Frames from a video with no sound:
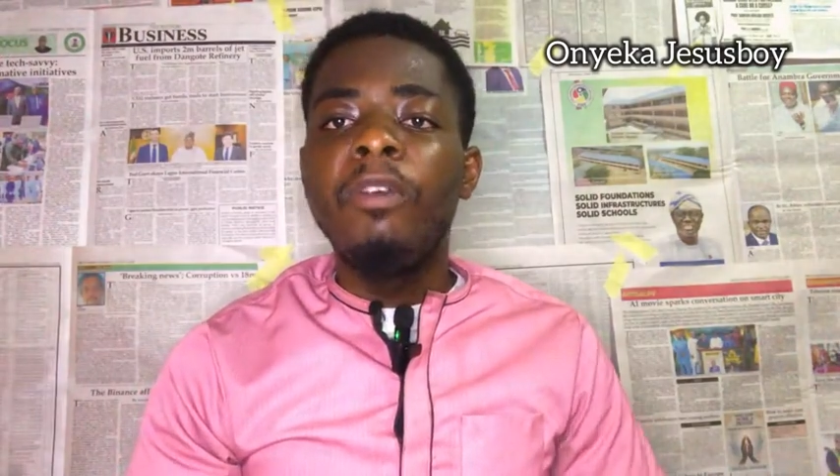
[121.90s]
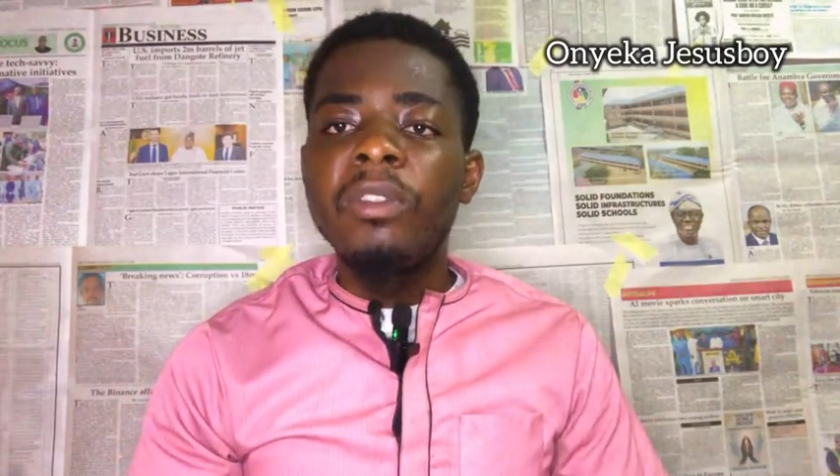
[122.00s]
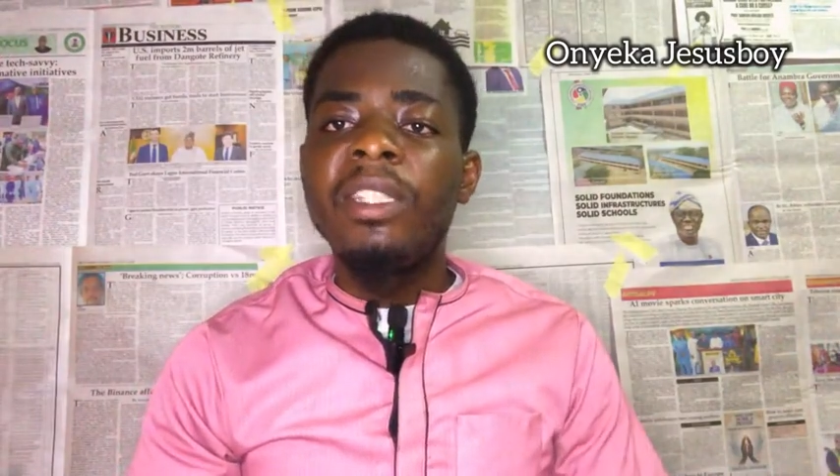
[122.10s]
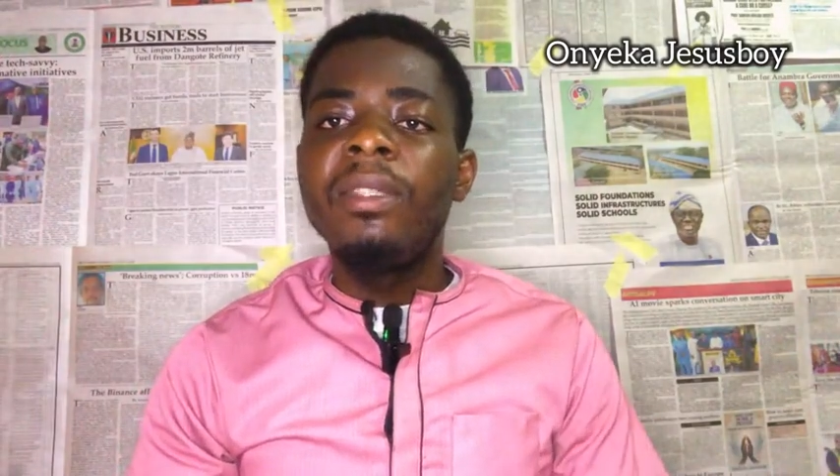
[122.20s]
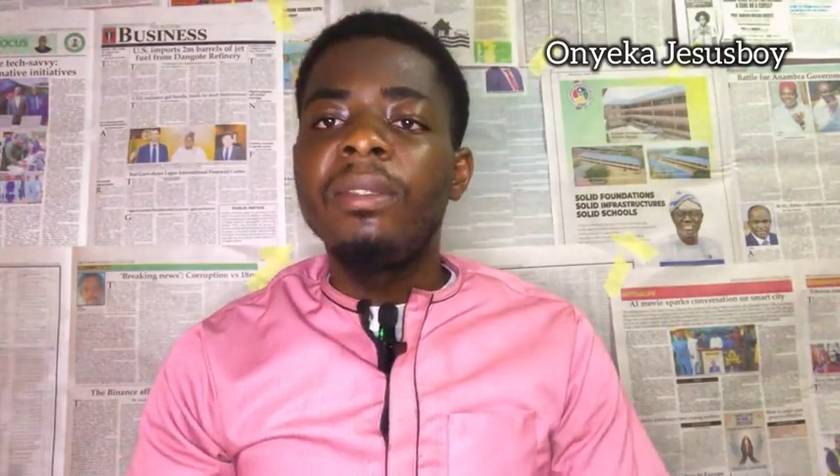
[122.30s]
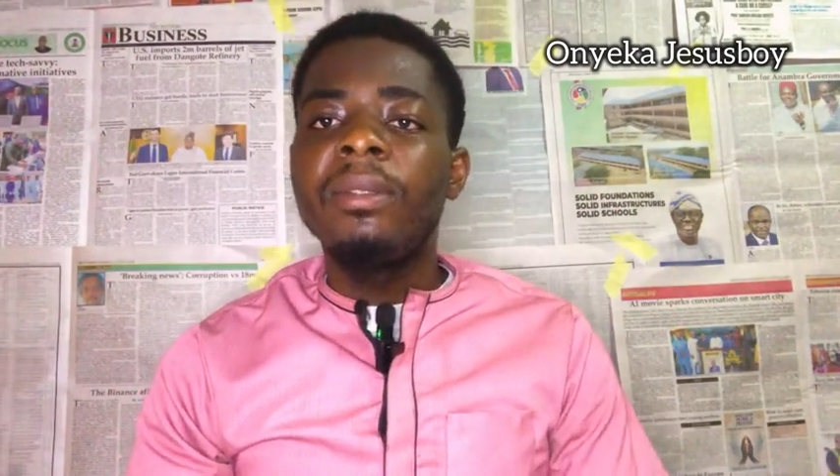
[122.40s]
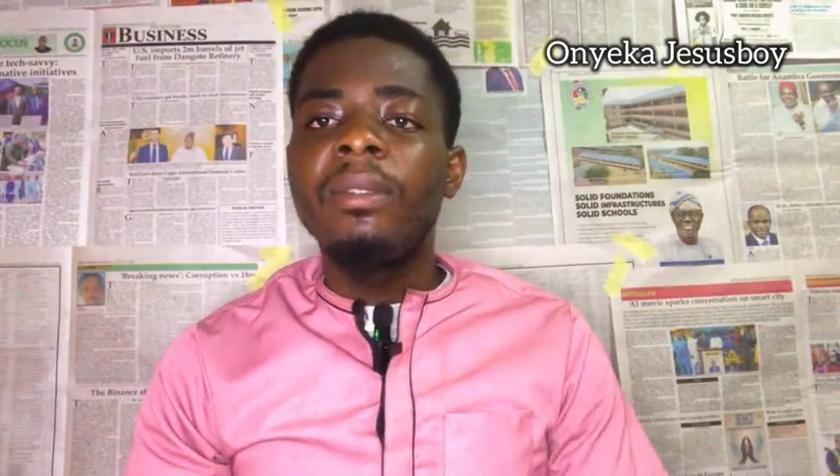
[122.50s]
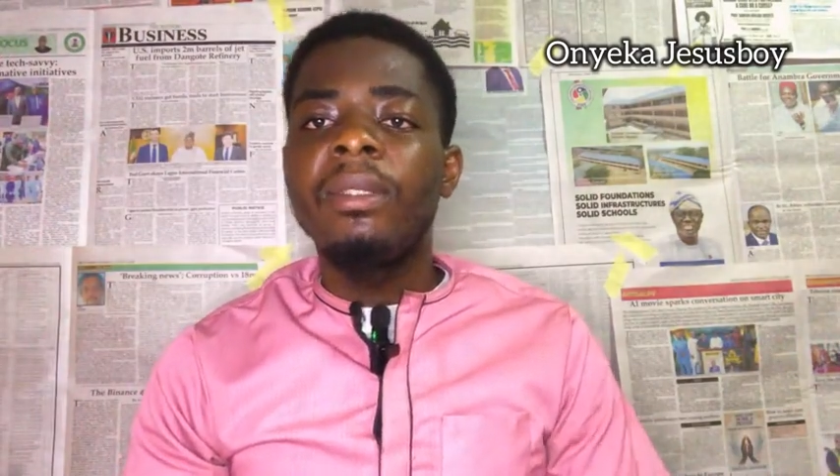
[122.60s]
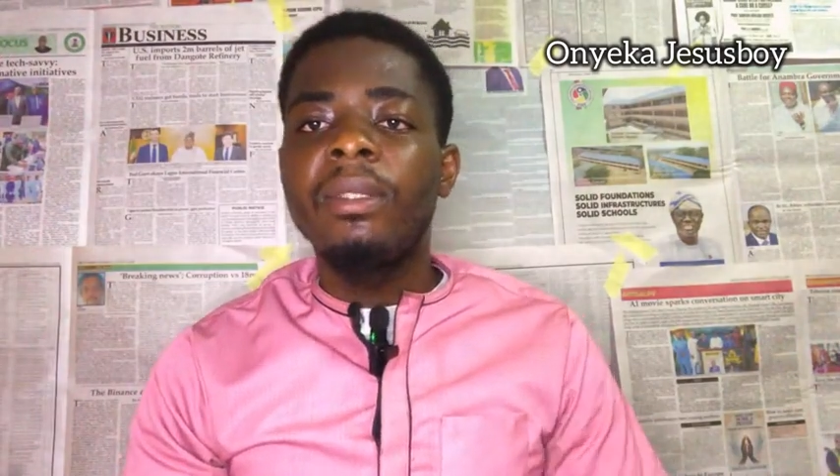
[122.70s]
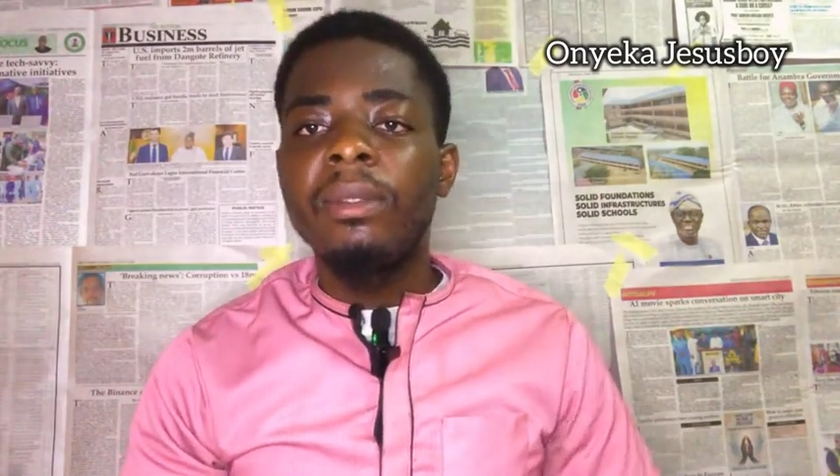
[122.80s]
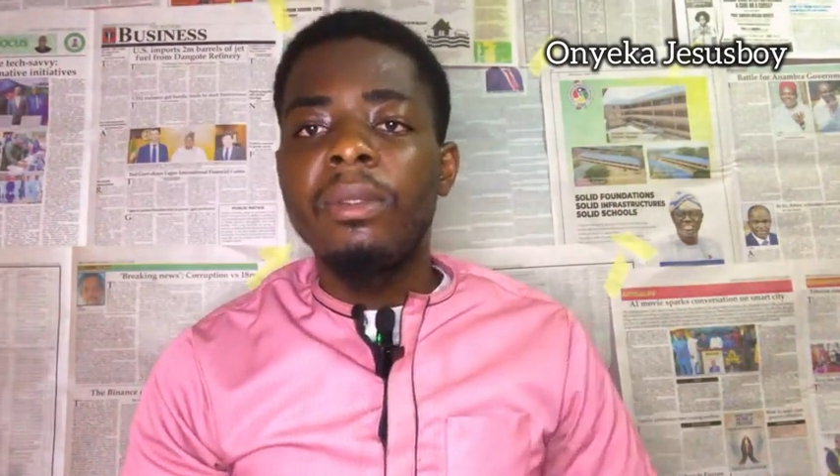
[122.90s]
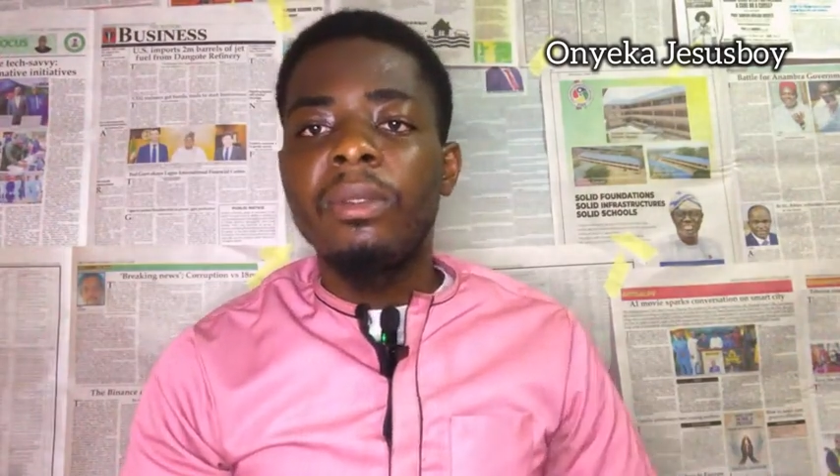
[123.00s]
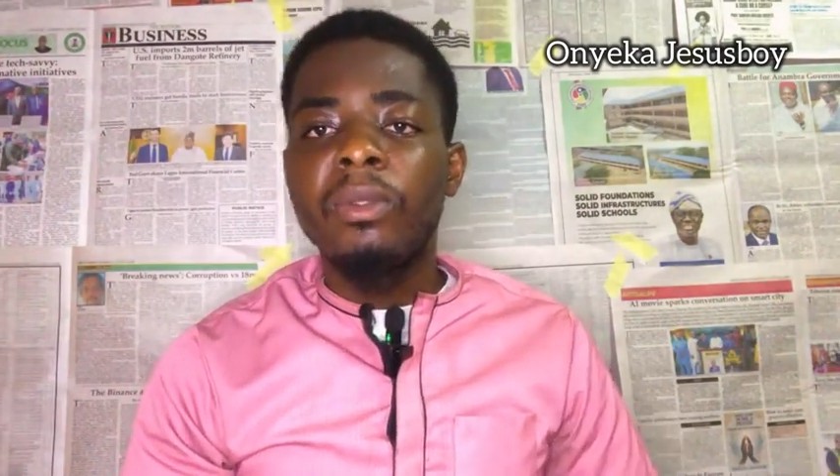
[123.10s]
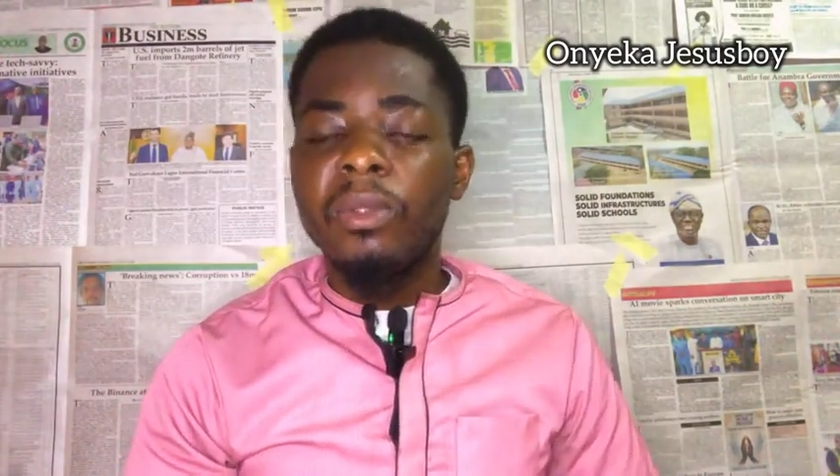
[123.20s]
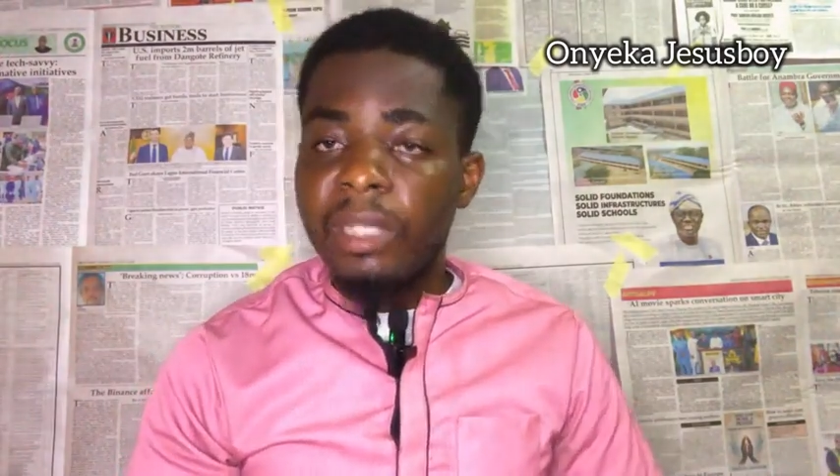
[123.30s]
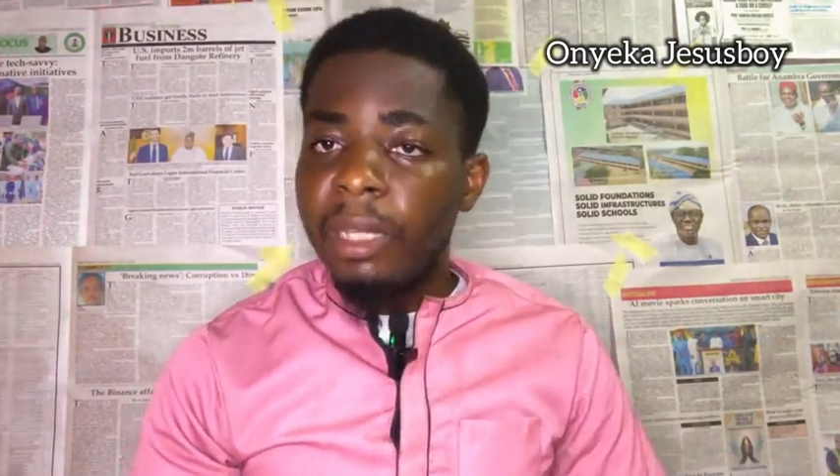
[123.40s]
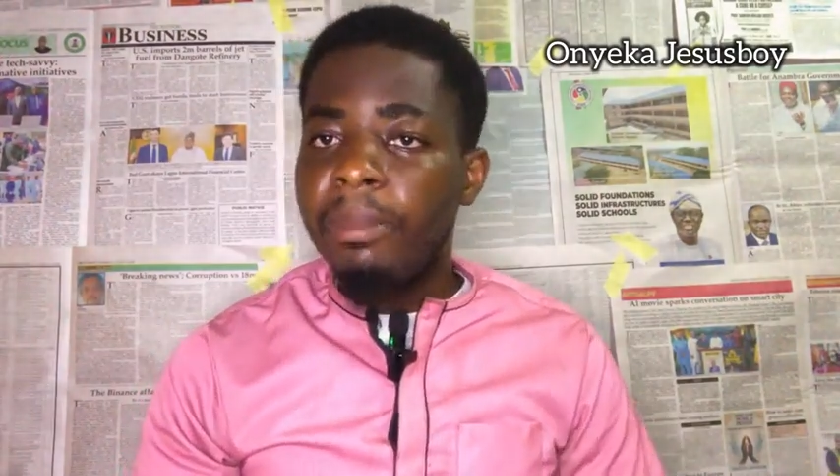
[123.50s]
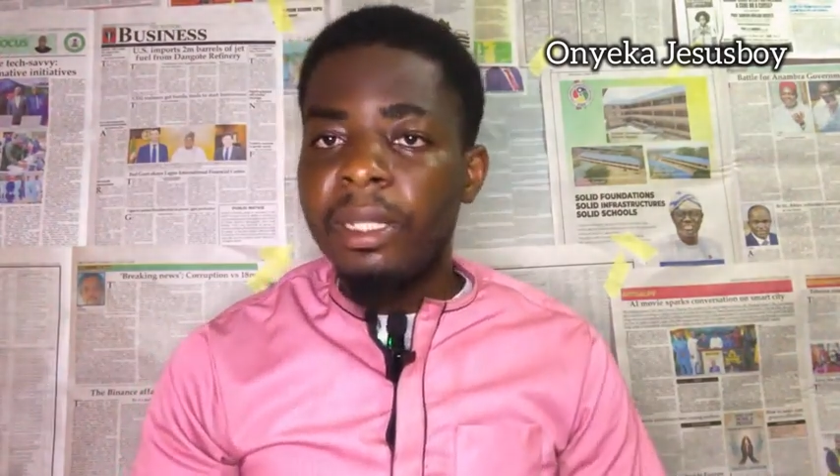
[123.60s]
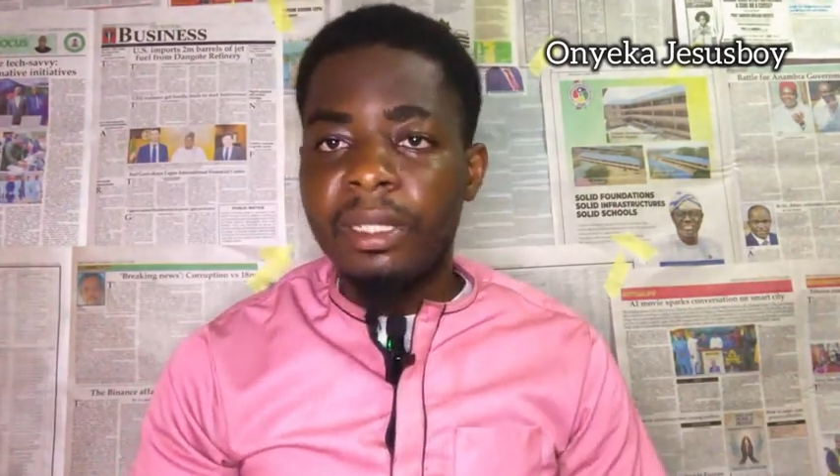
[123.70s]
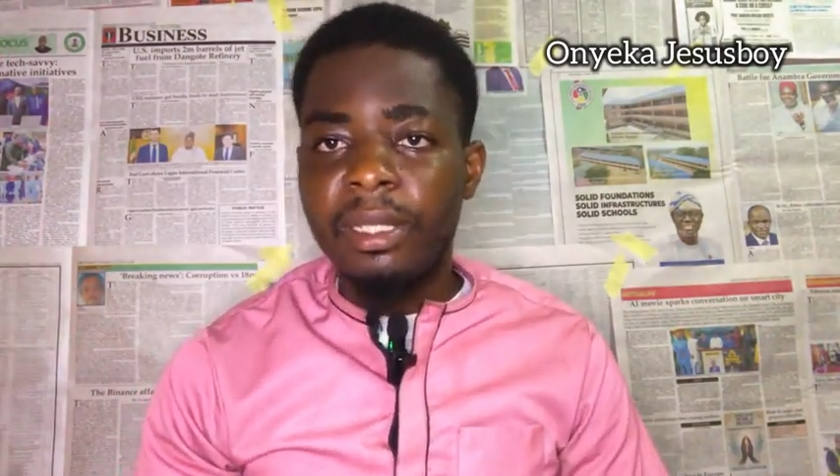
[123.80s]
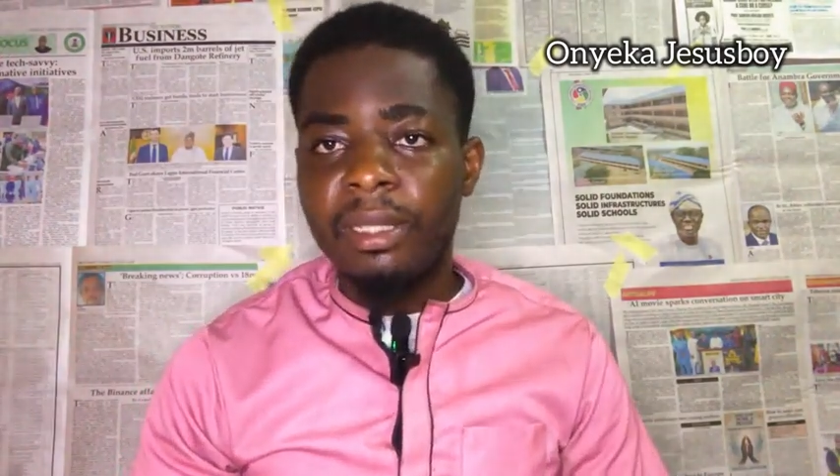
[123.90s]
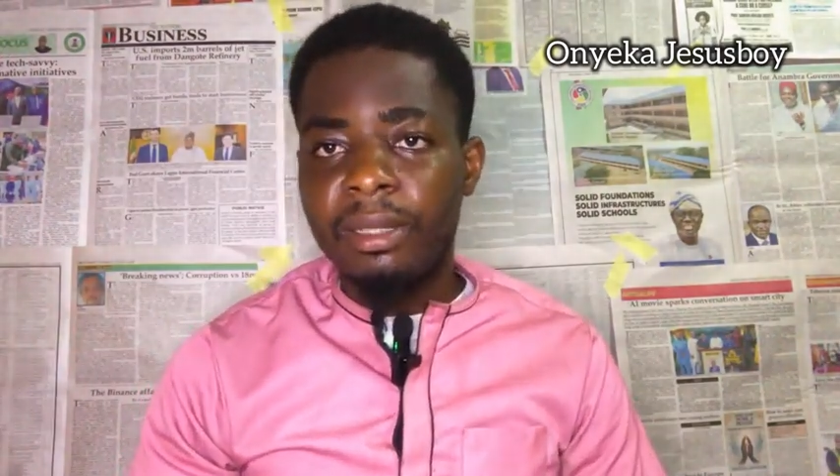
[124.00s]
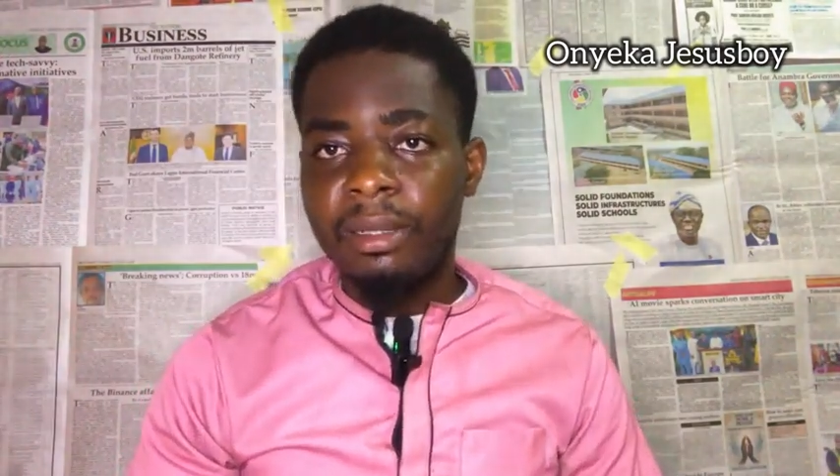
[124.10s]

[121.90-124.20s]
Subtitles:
voting to take place.